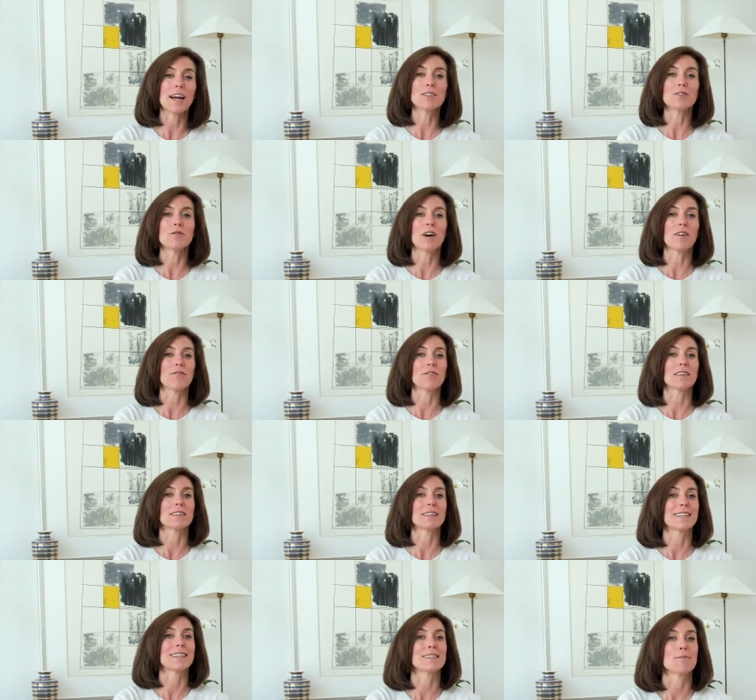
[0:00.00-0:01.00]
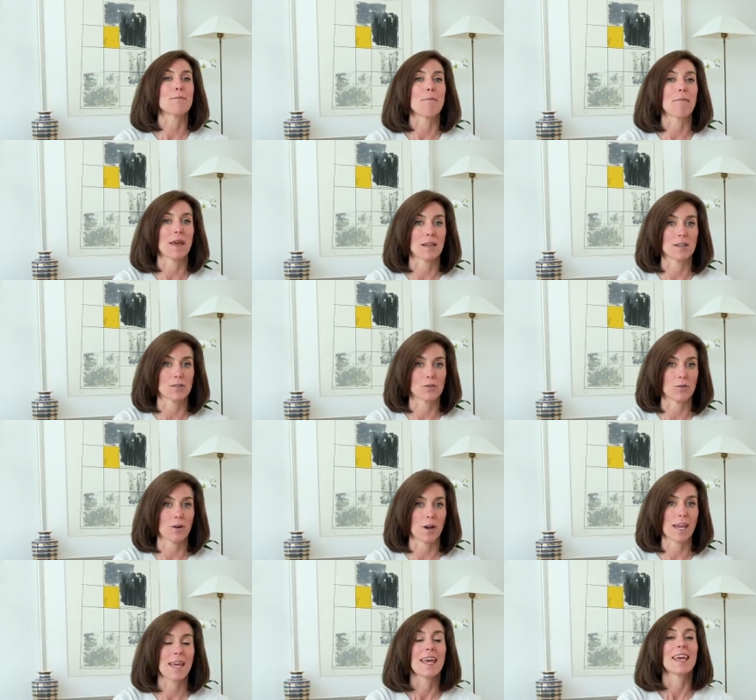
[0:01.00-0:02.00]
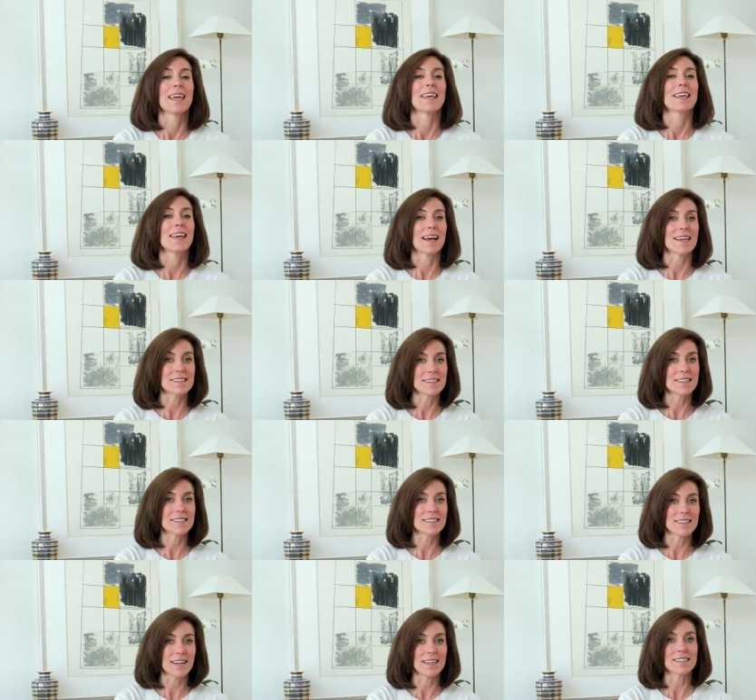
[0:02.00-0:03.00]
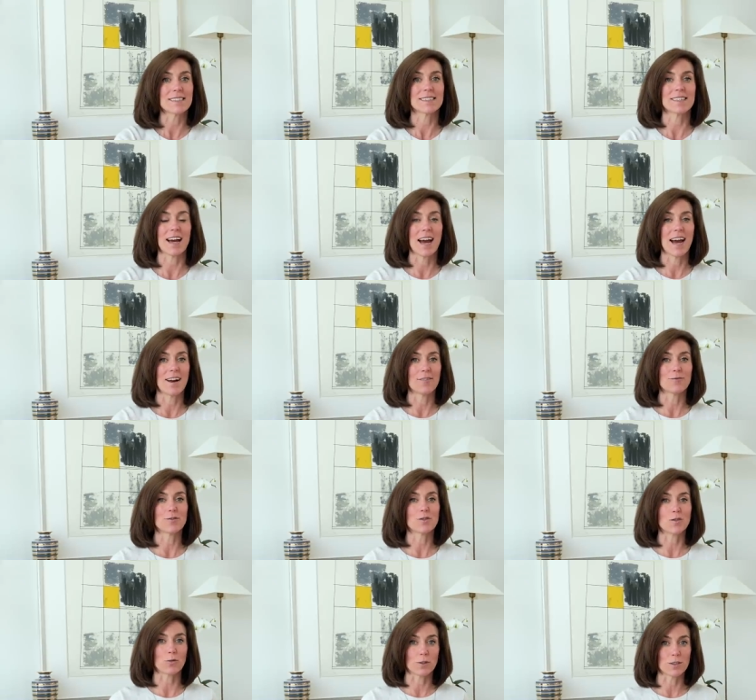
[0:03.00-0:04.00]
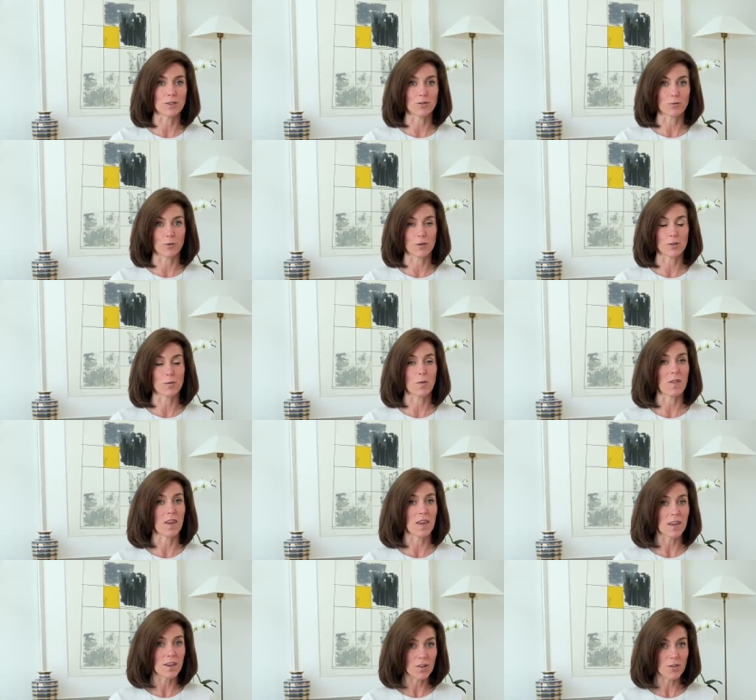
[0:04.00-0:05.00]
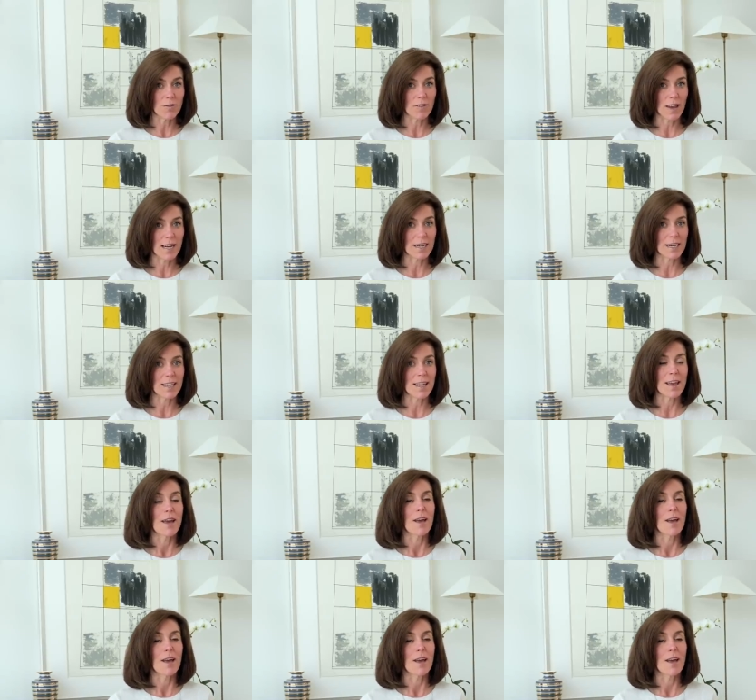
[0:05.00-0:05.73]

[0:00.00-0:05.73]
do not feel it is mandatory. Yes, it is nice to have storage drawers within your vanity,